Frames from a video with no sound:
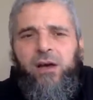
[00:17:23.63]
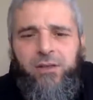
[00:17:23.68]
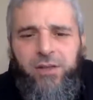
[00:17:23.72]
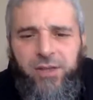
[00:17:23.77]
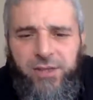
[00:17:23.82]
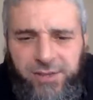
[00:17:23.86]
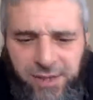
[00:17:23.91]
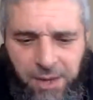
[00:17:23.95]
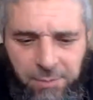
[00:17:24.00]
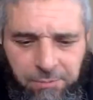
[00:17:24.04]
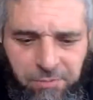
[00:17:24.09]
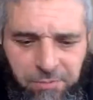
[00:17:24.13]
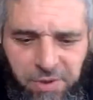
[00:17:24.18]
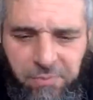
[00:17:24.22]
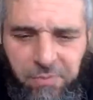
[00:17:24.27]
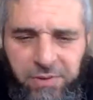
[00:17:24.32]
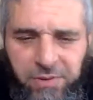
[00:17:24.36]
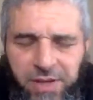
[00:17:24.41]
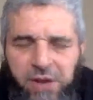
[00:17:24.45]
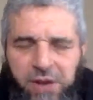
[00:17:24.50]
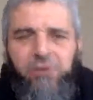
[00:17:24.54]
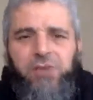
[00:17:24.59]
There's some
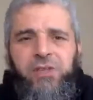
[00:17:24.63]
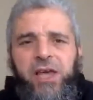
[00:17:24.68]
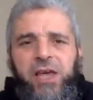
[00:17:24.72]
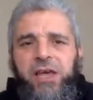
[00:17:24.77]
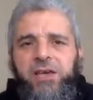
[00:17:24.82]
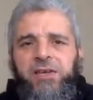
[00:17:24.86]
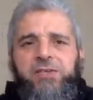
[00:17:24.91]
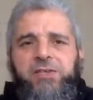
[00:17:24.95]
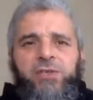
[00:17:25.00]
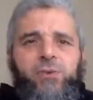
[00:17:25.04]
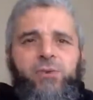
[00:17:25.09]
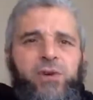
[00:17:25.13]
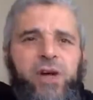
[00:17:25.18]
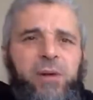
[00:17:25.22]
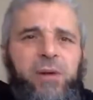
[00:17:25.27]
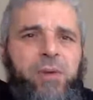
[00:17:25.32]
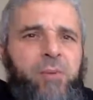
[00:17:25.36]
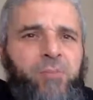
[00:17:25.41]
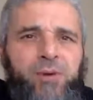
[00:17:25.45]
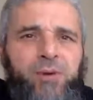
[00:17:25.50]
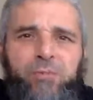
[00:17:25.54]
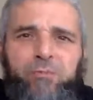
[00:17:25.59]
people nowadays who come
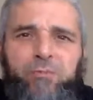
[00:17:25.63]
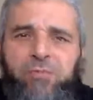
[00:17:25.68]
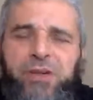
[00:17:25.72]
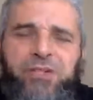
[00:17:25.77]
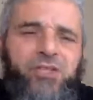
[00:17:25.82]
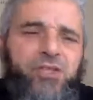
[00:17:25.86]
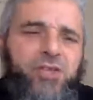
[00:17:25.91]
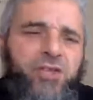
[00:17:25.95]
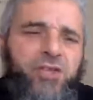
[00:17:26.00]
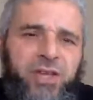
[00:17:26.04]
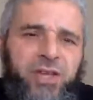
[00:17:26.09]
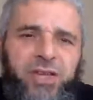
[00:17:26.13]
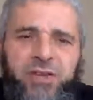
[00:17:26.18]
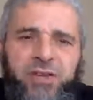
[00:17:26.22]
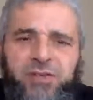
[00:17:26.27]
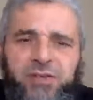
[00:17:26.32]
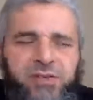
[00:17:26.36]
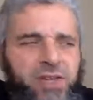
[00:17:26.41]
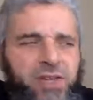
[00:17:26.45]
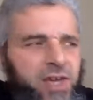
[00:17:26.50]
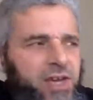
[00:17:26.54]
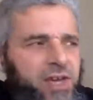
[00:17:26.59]
up with a bunch of
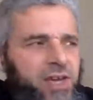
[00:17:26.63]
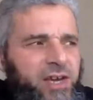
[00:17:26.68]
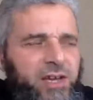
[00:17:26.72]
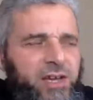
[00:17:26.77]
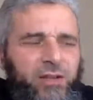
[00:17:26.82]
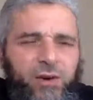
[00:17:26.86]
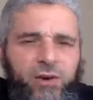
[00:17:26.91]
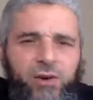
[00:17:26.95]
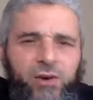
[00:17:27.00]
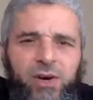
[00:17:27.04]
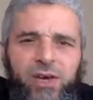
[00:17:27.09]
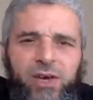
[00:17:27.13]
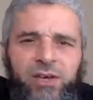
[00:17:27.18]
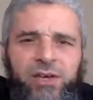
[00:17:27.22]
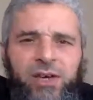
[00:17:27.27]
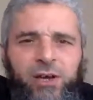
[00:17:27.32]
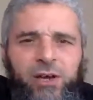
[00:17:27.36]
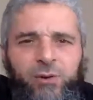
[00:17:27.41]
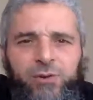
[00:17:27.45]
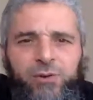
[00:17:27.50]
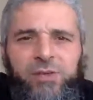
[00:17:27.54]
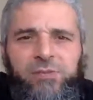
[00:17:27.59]
things, you know,
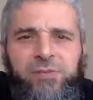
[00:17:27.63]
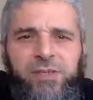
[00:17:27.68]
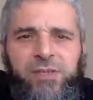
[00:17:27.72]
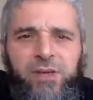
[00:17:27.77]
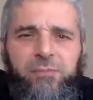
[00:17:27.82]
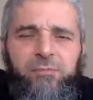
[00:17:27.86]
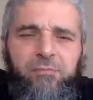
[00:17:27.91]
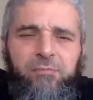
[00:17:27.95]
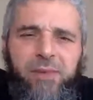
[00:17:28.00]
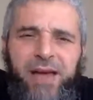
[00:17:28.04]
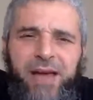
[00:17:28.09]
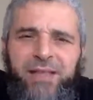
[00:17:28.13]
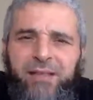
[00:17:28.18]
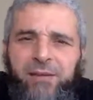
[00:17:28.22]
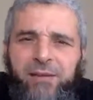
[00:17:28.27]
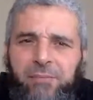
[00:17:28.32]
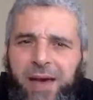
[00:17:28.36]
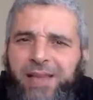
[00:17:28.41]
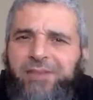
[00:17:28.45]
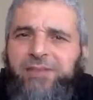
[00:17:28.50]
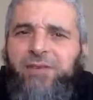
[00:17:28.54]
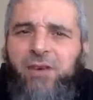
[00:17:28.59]
including some
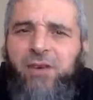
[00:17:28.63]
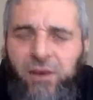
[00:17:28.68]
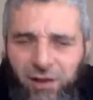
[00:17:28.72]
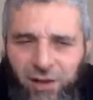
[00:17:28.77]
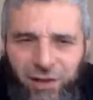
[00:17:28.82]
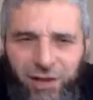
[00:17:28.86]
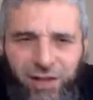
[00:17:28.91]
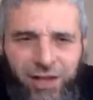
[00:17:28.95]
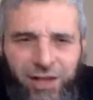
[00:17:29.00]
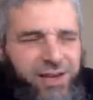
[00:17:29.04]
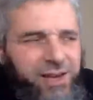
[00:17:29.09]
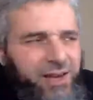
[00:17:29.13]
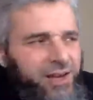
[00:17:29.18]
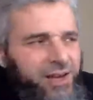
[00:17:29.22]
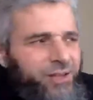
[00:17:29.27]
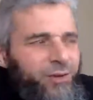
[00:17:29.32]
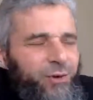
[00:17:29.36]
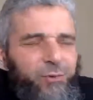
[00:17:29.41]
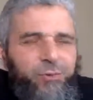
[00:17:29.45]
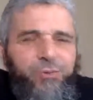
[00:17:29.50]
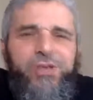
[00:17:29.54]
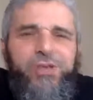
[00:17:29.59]
mathematical, you
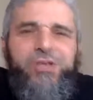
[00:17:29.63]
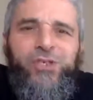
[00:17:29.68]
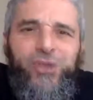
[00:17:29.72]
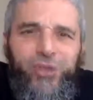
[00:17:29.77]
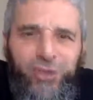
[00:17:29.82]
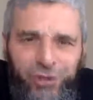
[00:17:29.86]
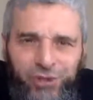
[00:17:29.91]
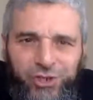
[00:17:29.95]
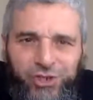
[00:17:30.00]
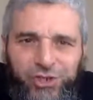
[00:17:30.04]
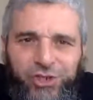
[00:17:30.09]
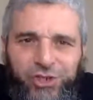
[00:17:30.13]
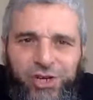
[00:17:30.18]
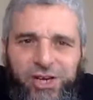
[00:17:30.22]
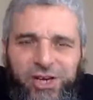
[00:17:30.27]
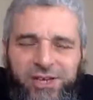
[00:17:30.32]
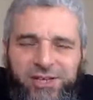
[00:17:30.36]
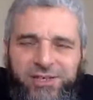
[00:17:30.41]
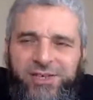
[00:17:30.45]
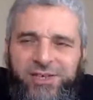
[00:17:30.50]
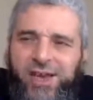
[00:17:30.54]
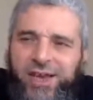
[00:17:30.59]
know, research
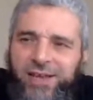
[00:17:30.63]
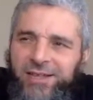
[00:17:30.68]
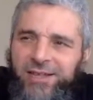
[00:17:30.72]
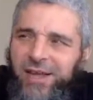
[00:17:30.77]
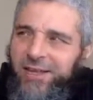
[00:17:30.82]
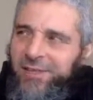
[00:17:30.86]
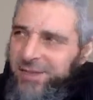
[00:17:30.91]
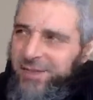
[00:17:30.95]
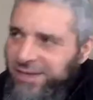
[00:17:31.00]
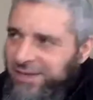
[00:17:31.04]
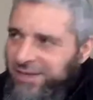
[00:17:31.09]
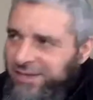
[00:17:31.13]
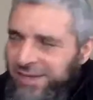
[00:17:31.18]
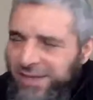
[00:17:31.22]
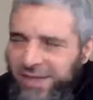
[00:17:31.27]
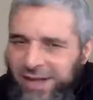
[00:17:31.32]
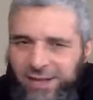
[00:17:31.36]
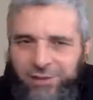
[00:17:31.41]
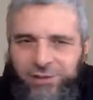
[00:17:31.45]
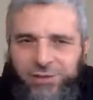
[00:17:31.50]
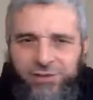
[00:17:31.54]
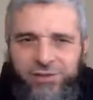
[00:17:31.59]
saying that these
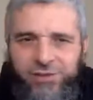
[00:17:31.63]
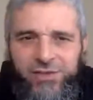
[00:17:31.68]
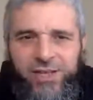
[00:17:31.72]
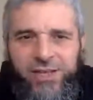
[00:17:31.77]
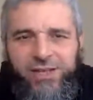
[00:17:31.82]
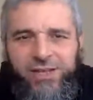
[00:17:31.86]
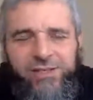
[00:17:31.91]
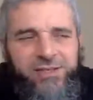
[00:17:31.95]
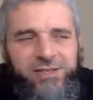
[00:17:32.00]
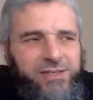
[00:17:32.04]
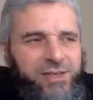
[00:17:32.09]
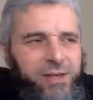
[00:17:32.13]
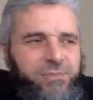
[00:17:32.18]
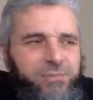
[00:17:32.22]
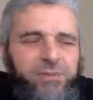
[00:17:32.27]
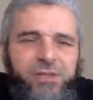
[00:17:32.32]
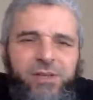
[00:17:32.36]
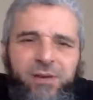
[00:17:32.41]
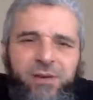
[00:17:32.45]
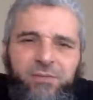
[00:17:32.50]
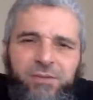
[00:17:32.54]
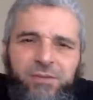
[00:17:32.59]
letters, there's some
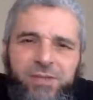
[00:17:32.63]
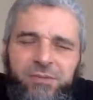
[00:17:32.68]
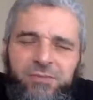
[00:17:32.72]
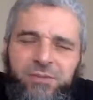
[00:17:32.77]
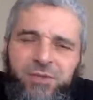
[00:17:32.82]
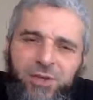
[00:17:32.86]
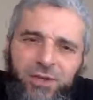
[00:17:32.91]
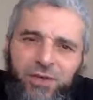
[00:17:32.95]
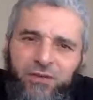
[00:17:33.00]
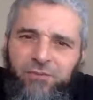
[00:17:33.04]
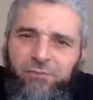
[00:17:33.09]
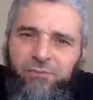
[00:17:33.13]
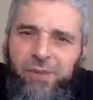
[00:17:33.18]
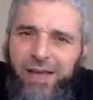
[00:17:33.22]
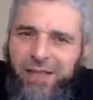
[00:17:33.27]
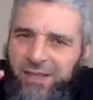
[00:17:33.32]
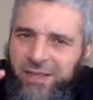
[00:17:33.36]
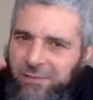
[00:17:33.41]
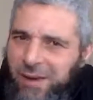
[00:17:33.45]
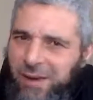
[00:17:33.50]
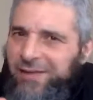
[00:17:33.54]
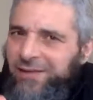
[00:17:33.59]
some some sort of
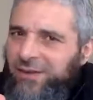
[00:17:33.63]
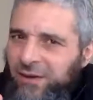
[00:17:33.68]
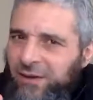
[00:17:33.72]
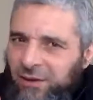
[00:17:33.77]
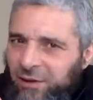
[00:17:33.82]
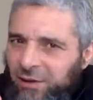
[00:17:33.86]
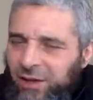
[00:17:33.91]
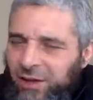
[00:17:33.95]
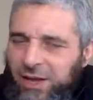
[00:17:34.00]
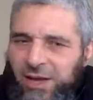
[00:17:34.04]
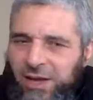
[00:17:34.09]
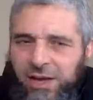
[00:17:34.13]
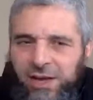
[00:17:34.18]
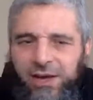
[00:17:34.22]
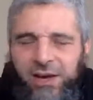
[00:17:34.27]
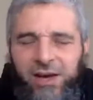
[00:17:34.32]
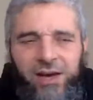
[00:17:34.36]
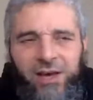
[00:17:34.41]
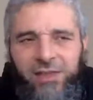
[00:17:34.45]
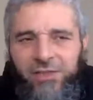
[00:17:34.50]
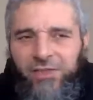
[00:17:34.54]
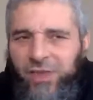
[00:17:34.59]
mathematical
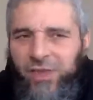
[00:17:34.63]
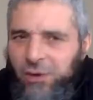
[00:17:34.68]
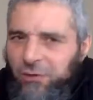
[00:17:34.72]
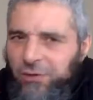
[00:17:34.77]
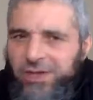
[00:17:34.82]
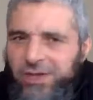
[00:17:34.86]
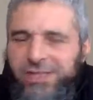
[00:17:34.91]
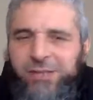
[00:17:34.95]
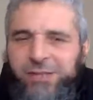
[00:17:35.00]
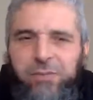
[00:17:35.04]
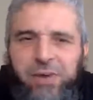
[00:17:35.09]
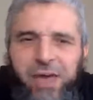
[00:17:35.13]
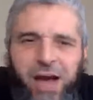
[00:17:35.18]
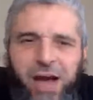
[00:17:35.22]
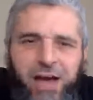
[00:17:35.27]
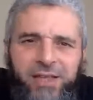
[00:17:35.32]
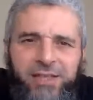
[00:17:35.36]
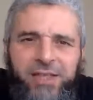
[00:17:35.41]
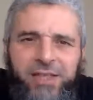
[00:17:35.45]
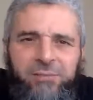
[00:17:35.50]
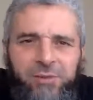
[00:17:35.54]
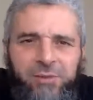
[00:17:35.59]
uh, theories
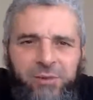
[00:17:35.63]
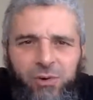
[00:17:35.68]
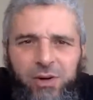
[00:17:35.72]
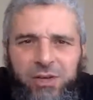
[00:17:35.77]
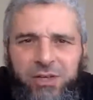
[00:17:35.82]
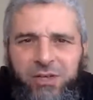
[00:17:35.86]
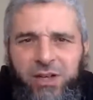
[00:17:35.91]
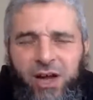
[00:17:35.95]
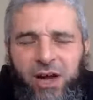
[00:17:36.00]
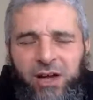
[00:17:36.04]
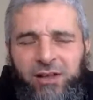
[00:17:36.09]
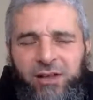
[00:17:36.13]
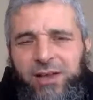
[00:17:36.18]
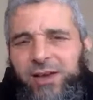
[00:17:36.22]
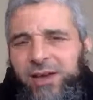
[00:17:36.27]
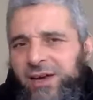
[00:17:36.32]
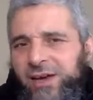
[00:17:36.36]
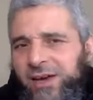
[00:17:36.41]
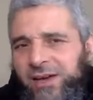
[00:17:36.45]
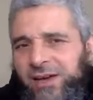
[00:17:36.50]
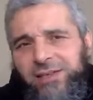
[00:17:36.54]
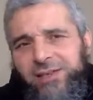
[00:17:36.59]
behind them and whatnot.
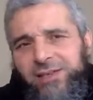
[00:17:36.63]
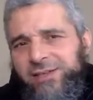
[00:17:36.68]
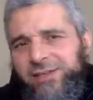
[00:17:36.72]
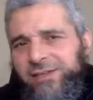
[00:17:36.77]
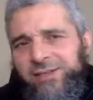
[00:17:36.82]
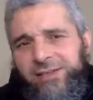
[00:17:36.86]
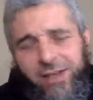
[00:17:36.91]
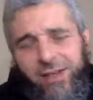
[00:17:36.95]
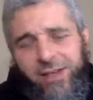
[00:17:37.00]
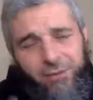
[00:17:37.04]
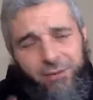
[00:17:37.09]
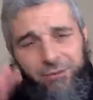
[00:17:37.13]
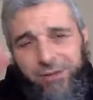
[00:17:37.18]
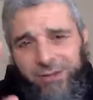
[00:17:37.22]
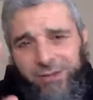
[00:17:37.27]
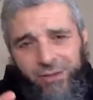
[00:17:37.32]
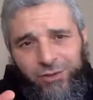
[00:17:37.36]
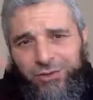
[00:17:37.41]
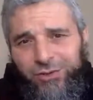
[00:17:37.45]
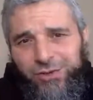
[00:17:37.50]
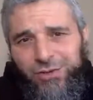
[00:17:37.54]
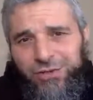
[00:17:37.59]
This is their
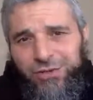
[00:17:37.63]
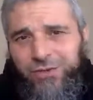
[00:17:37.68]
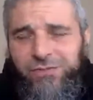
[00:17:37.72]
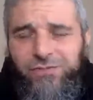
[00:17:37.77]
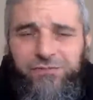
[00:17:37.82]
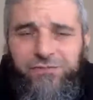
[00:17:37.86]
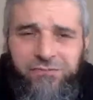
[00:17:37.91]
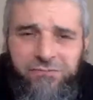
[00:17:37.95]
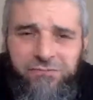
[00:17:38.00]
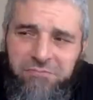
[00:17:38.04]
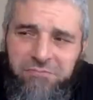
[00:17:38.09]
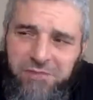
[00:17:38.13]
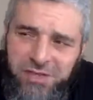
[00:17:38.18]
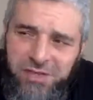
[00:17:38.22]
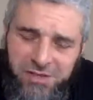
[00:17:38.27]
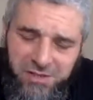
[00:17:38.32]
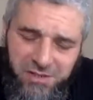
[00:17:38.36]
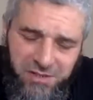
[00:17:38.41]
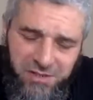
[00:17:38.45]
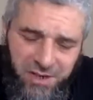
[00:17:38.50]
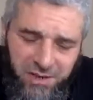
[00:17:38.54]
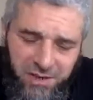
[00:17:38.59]
research. This
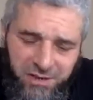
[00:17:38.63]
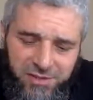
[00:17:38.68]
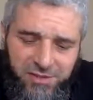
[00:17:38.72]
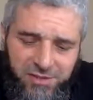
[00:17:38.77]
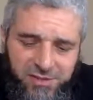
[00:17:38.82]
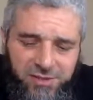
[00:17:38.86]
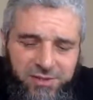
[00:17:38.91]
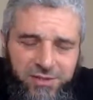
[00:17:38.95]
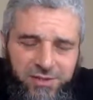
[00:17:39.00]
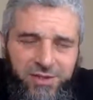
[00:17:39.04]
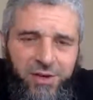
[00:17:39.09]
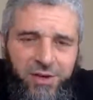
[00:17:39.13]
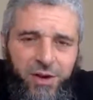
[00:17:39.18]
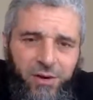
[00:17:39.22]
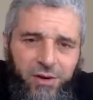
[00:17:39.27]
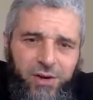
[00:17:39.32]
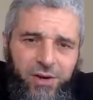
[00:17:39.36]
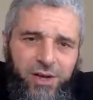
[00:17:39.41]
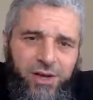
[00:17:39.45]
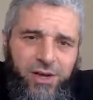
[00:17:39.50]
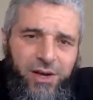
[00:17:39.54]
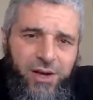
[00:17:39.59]
is theirs. You
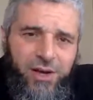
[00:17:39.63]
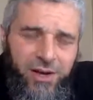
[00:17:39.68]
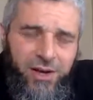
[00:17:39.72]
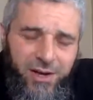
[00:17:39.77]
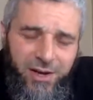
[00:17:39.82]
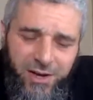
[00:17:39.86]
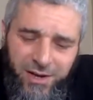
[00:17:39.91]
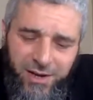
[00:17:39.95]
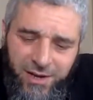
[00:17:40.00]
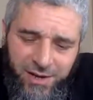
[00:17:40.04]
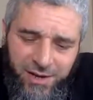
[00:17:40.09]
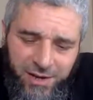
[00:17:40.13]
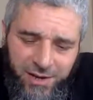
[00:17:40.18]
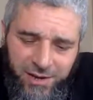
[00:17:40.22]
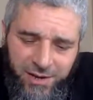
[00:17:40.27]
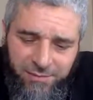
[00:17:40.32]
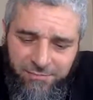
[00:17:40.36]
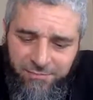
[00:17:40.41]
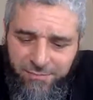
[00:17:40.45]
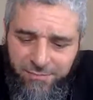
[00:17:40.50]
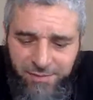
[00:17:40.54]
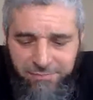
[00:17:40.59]
know,
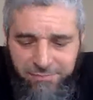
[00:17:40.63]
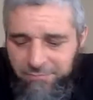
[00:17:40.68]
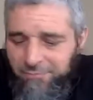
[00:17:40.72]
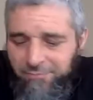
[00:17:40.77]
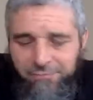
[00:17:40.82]
um,